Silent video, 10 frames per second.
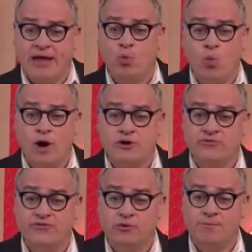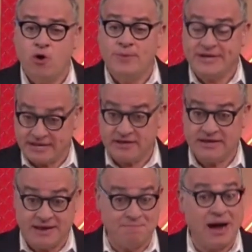and wonderful moment
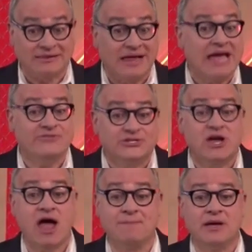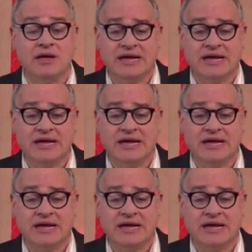in my lifetime